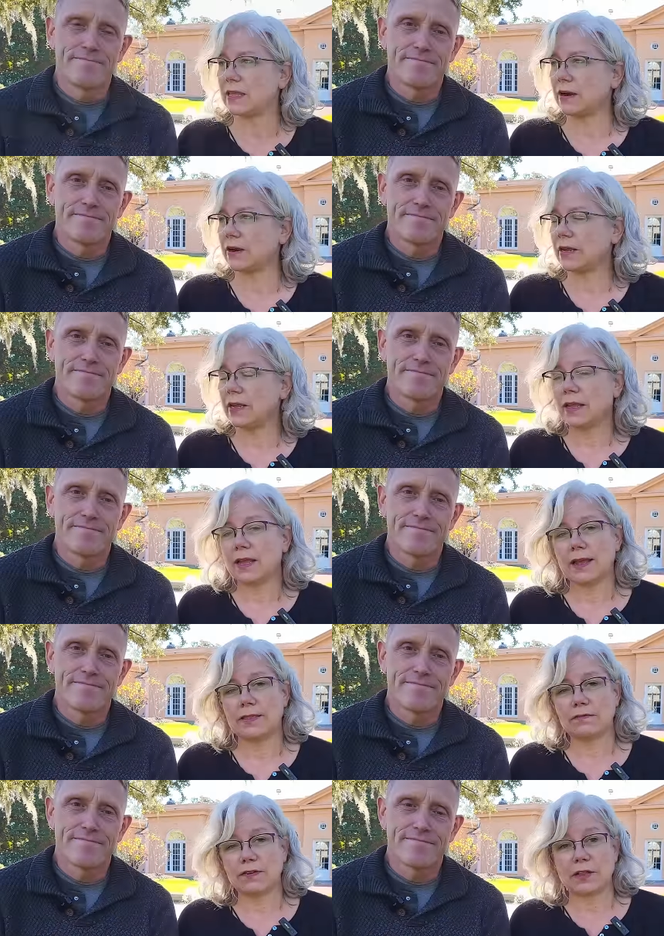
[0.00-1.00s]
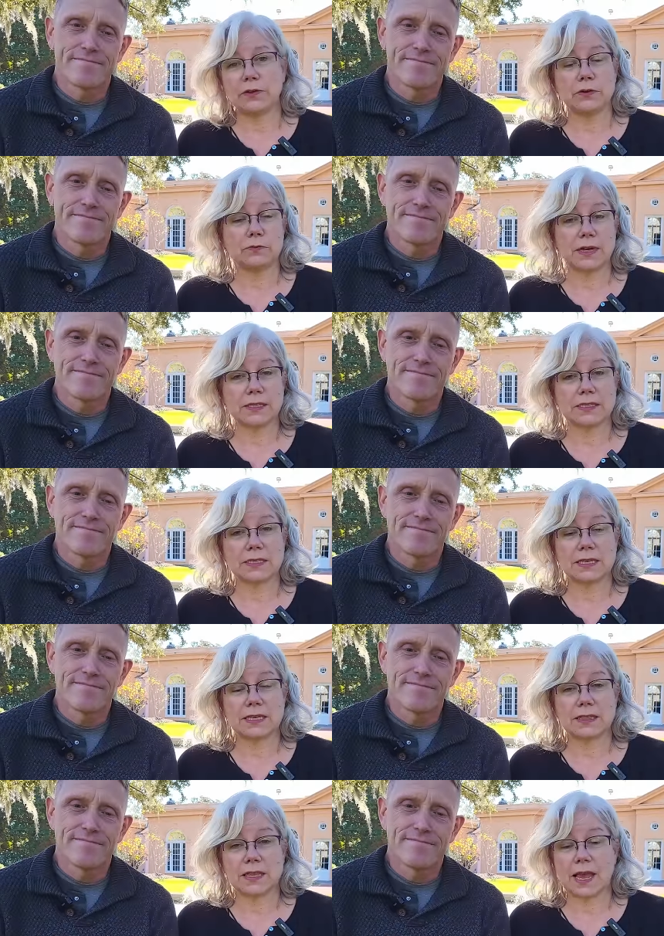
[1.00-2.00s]
Speaker 1: in there. And the fellow who runs
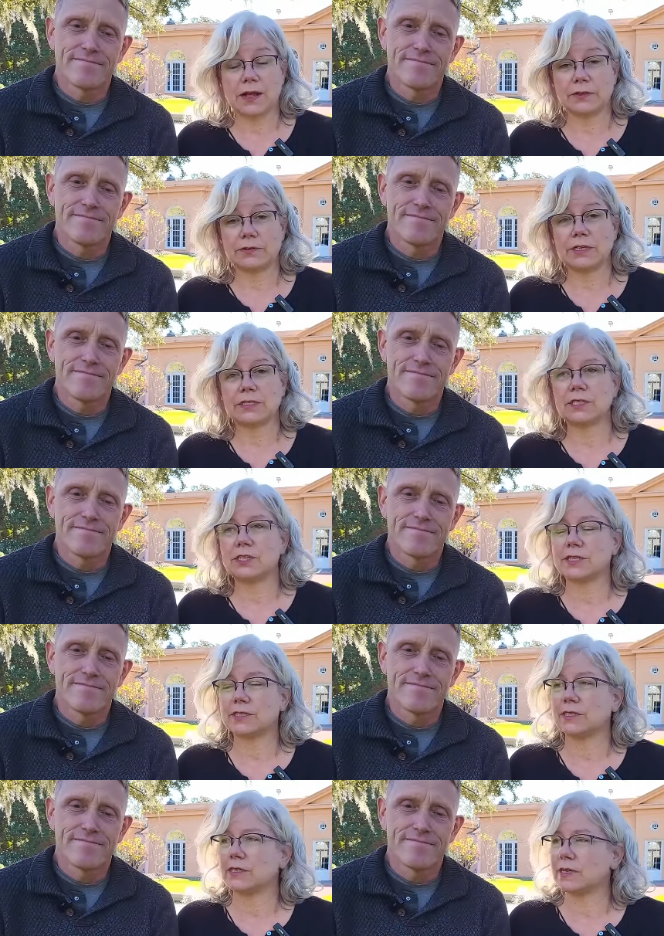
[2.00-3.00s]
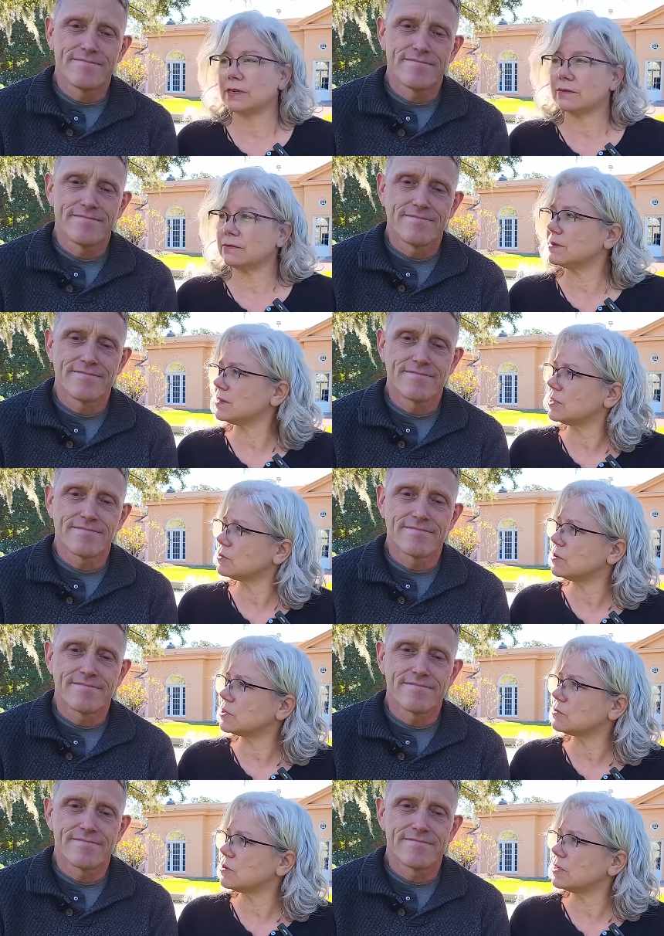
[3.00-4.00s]
the, the gallery suggested a
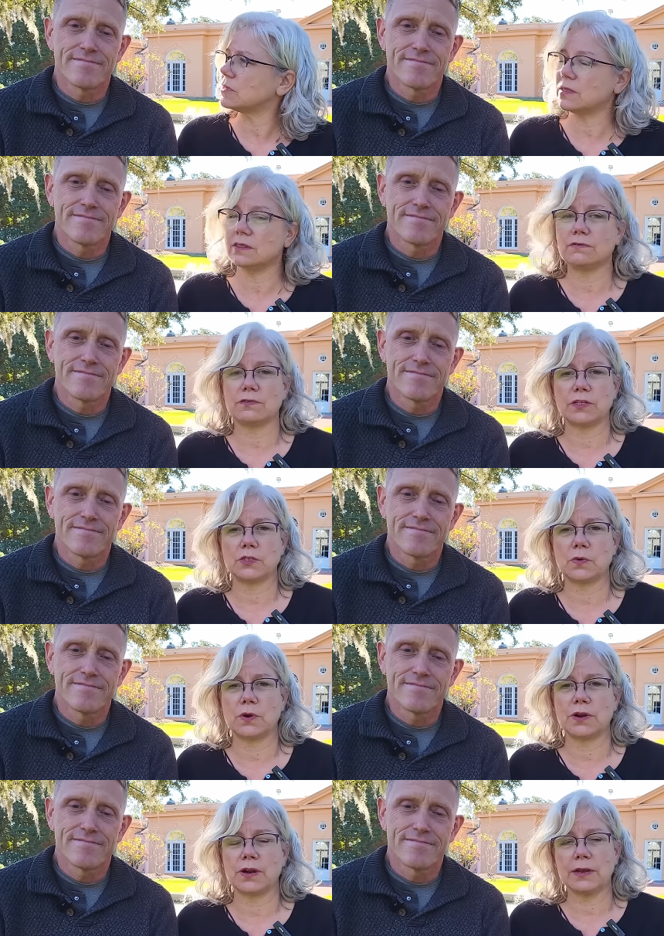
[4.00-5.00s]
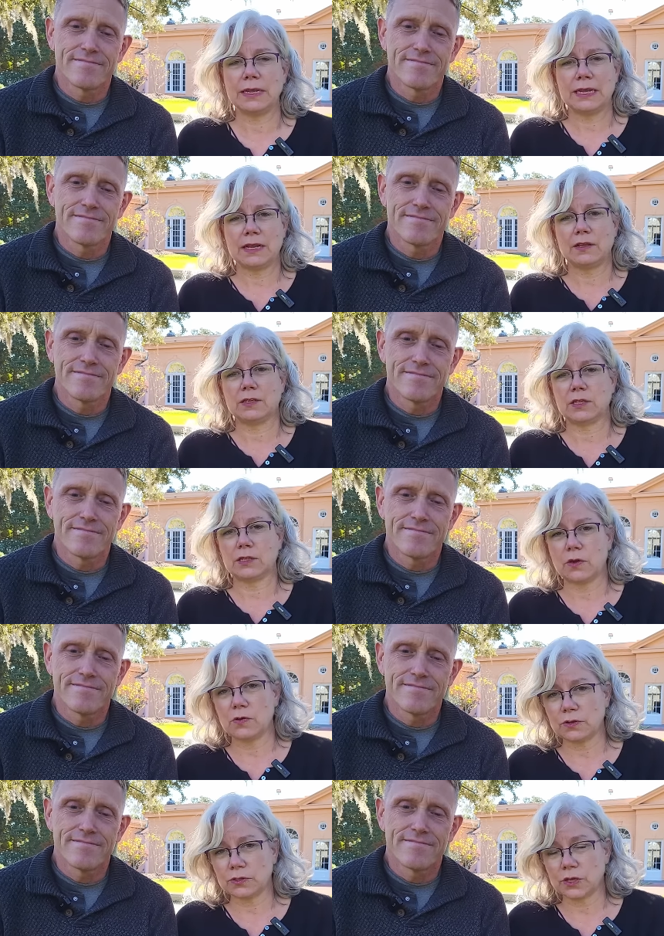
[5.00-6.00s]
nice restaurant in the French Quarter.
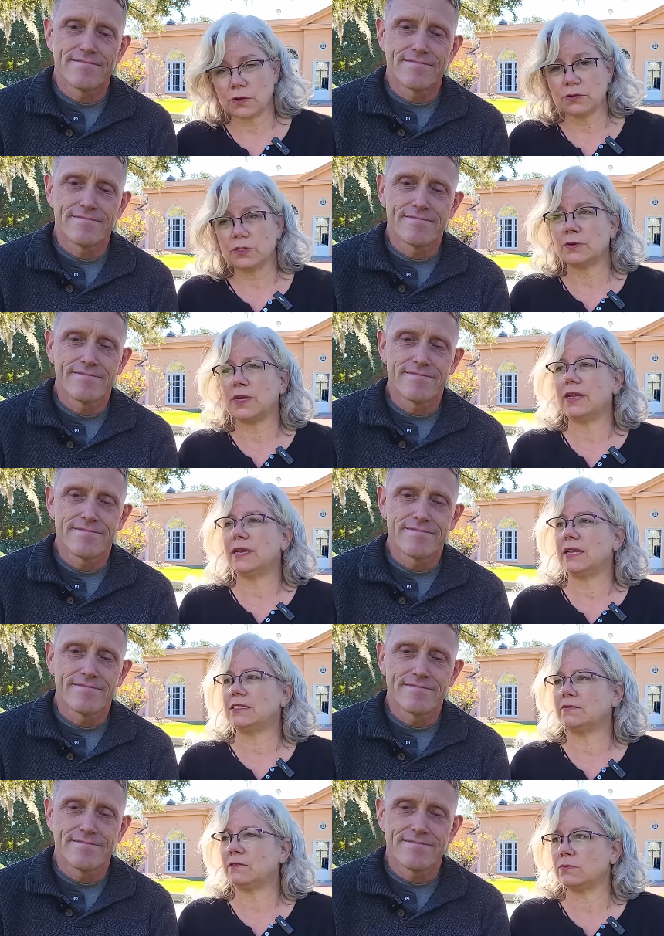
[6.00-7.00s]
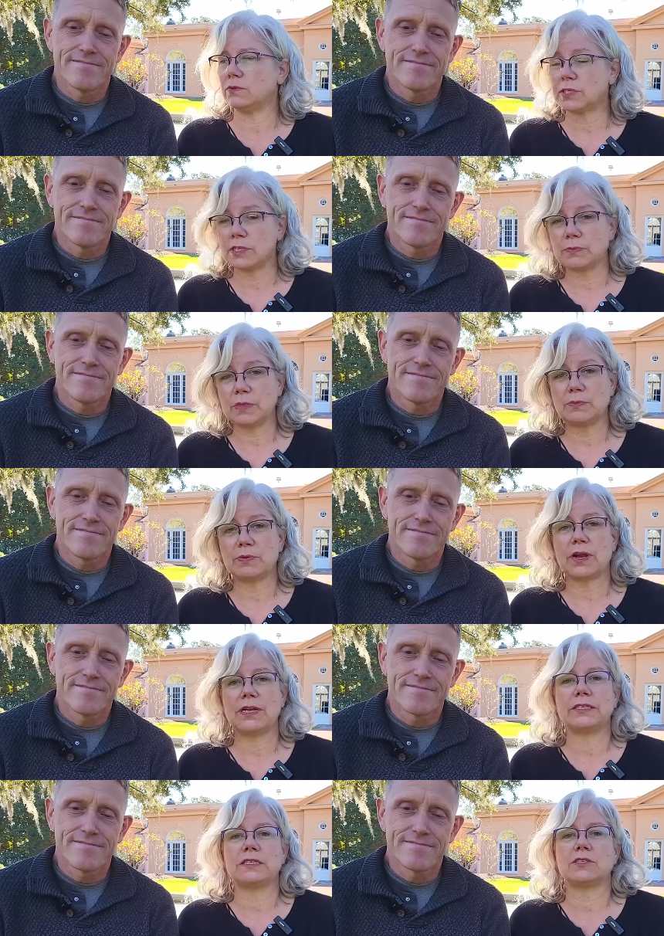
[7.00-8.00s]
Locals go to it. It's reasonably
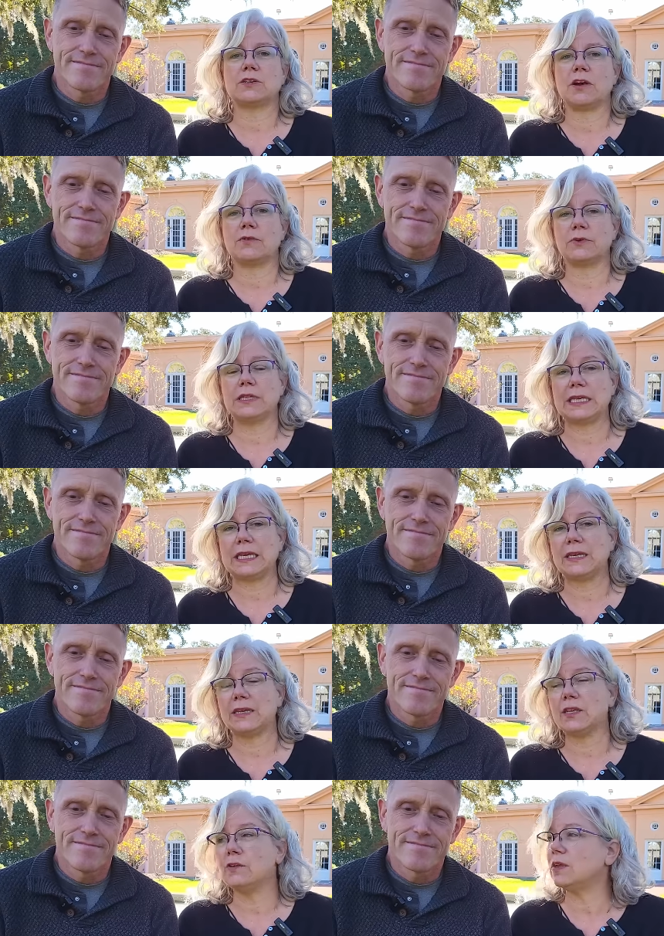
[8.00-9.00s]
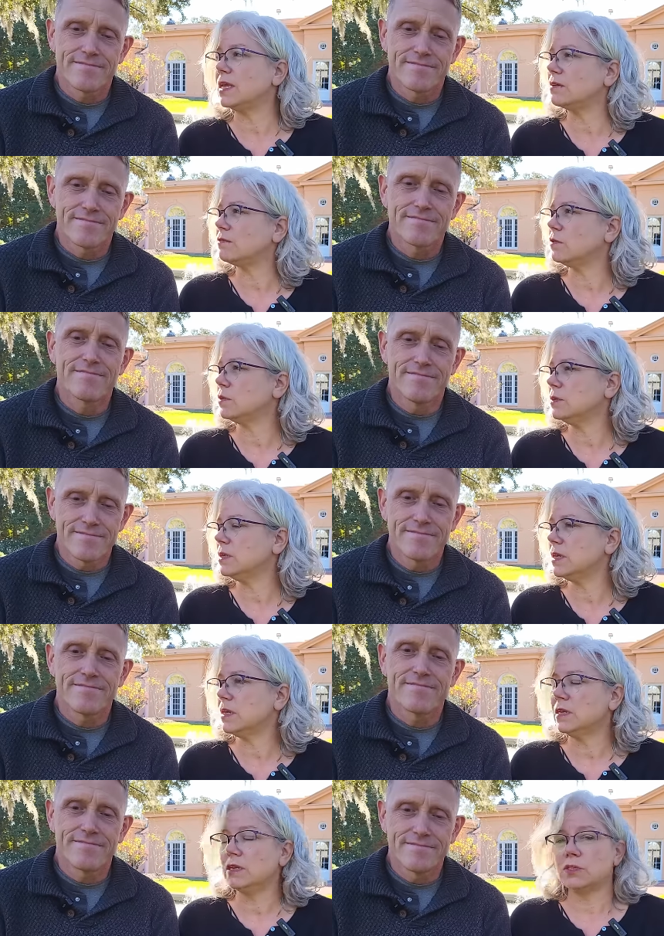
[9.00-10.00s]
priced. It's got really unique food.
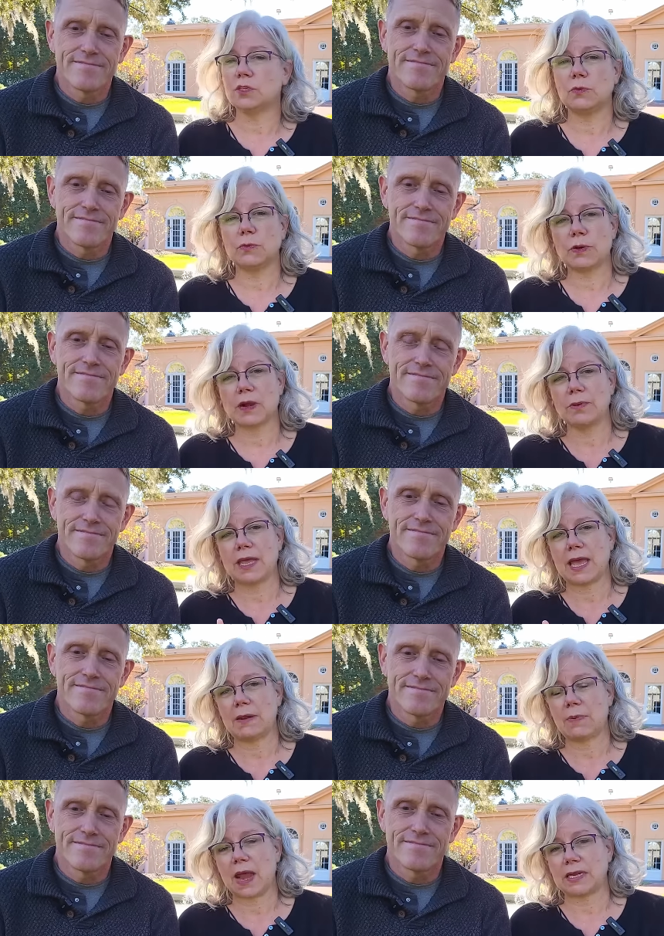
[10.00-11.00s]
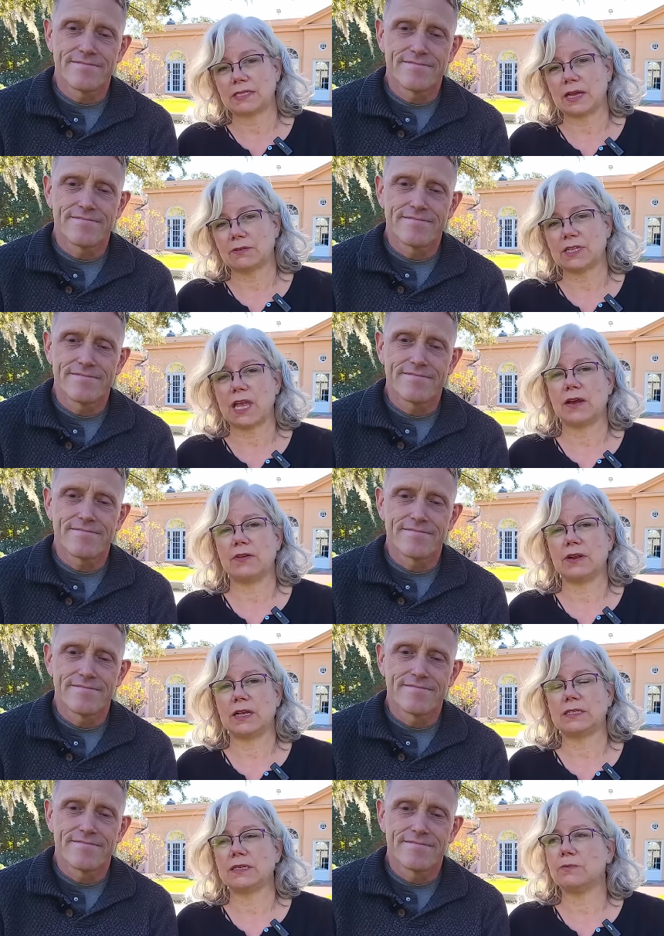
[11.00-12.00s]
So we'll probably head back
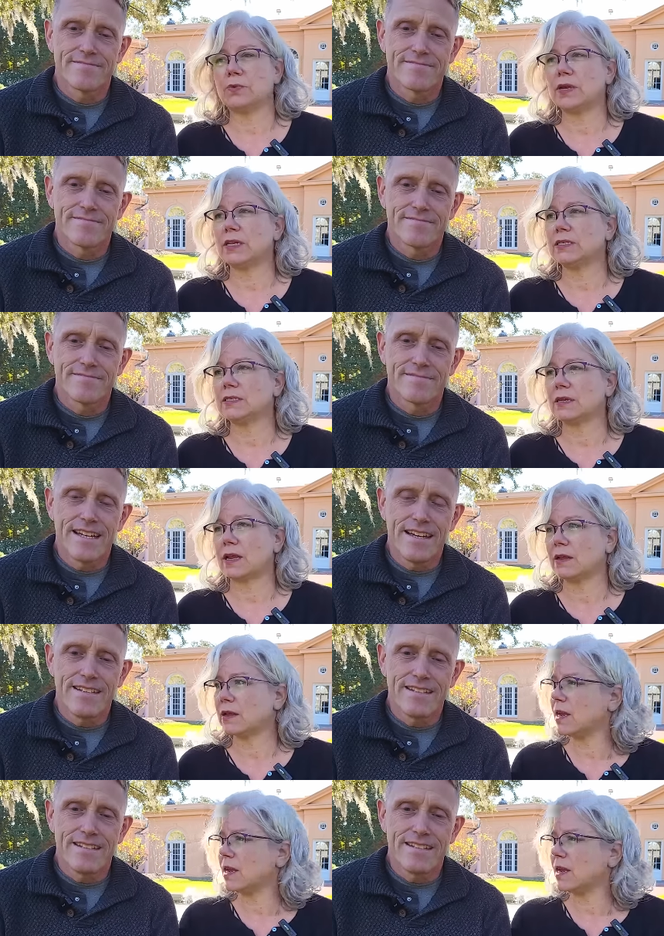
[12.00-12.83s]
downtown at some point. I,